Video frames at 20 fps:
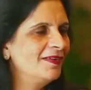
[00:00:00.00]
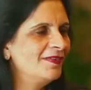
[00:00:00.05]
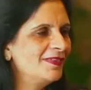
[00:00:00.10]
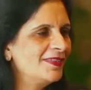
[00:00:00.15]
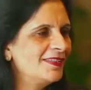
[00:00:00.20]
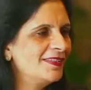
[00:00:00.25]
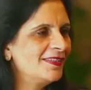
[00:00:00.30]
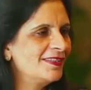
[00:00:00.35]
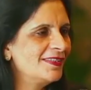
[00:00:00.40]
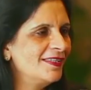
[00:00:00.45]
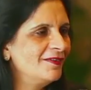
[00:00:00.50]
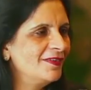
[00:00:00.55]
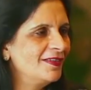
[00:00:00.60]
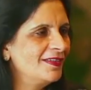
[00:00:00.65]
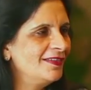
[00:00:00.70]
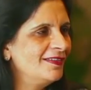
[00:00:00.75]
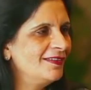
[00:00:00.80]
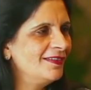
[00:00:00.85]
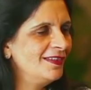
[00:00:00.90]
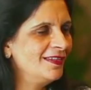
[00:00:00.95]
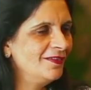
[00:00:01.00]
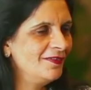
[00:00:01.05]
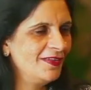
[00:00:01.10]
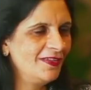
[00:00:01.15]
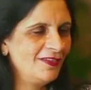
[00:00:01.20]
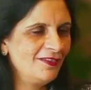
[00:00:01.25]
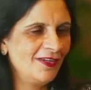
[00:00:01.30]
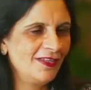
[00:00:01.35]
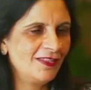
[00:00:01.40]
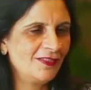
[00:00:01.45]
was just given a
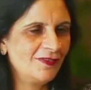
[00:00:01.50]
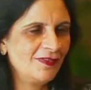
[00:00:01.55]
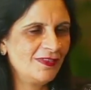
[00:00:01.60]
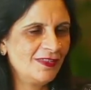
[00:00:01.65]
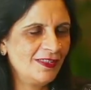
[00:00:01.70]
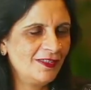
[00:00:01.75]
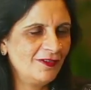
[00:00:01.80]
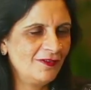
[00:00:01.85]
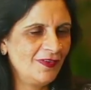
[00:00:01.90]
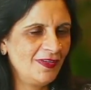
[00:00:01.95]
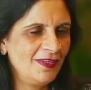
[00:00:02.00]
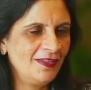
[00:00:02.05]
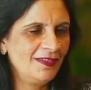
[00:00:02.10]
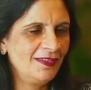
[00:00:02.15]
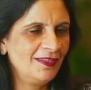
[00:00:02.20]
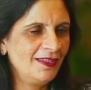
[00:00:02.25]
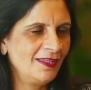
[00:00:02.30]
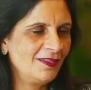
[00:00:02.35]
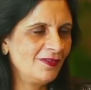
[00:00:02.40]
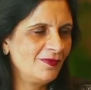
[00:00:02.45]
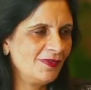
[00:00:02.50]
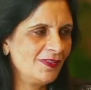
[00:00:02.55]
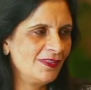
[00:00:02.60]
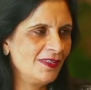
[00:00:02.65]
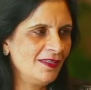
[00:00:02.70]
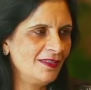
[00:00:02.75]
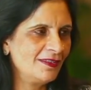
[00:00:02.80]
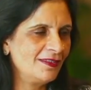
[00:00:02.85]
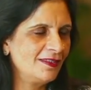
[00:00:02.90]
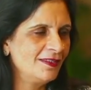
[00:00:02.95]
transfer certificate, and that was
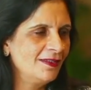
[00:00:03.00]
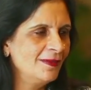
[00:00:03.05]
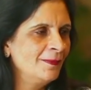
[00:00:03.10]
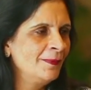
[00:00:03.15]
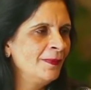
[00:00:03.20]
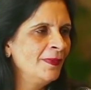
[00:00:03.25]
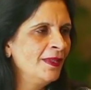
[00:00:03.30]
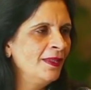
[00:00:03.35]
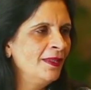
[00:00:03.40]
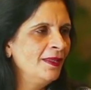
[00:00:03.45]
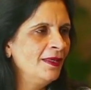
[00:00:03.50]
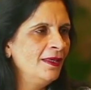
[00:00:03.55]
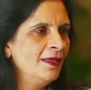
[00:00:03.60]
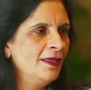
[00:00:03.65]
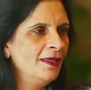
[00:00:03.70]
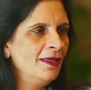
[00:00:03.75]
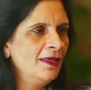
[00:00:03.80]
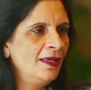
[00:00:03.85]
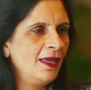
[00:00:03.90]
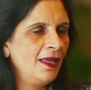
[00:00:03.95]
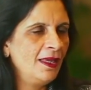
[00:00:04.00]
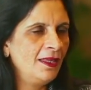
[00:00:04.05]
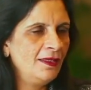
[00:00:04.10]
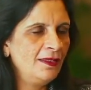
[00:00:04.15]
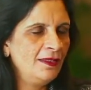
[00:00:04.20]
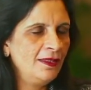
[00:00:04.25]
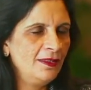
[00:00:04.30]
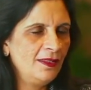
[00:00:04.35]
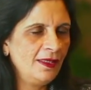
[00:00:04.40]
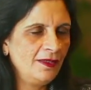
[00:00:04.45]
it. And
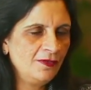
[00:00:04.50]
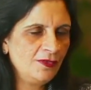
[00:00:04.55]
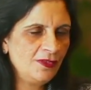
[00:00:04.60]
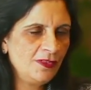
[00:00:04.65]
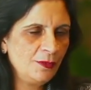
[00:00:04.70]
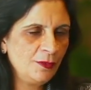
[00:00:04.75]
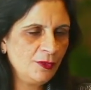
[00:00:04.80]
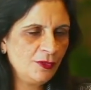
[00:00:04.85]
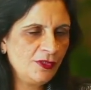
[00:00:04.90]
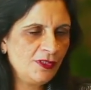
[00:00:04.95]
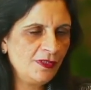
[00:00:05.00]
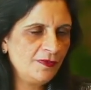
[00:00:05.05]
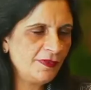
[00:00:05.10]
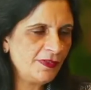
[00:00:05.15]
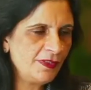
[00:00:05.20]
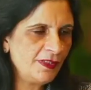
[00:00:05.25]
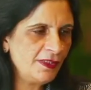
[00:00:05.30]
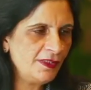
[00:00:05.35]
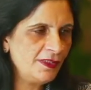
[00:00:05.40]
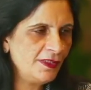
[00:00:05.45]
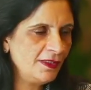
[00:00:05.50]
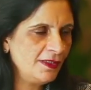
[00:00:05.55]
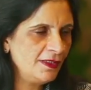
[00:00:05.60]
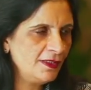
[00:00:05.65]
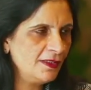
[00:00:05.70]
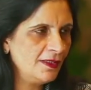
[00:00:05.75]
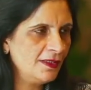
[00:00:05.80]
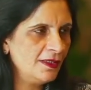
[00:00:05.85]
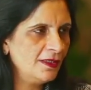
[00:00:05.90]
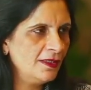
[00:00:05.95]
that was the most devastating
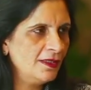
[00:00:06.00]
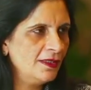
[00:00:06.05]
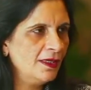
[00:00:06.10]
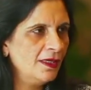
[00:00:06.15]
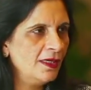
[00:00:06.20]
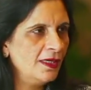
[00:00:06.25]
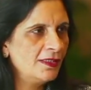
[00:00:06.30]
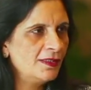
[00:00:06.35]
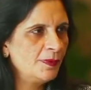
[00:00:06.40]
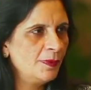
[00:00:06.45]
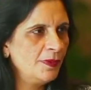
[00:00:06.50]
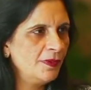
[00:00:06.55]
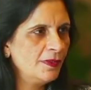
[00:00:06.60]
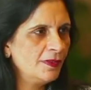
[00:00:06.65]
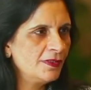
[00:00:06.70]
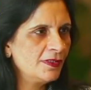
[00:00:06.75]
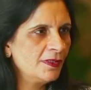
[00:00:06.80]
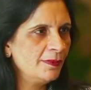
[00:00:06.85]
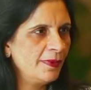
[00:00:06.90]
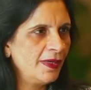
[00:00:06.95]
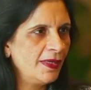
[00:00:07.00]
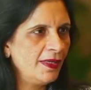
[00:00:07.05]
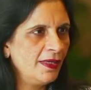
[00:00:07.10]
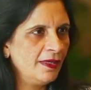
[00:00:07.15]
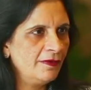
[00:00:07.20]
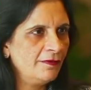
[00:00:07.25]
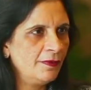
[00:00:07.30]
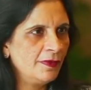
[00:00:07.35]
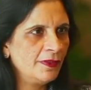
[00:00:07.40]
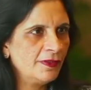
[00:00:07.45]
experience in my
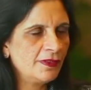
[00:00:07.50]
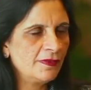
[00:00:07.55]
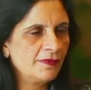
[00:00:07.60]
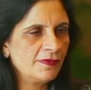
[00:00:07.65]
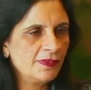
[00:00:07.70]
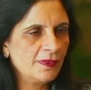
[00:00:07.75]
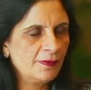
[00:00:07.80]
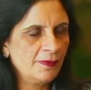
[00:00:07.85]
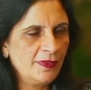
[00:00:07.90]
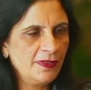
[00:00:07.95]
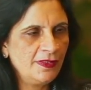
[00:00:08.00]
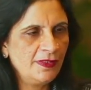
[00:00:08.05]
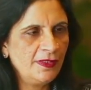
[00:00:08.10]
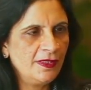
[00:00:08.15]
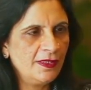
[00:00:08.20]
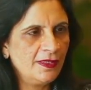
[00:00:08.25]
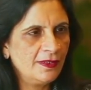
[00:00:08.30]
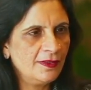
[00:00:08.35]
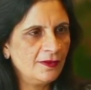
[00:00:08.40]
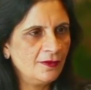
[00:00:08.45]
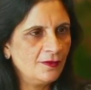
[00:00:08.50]
life, because I was completely cut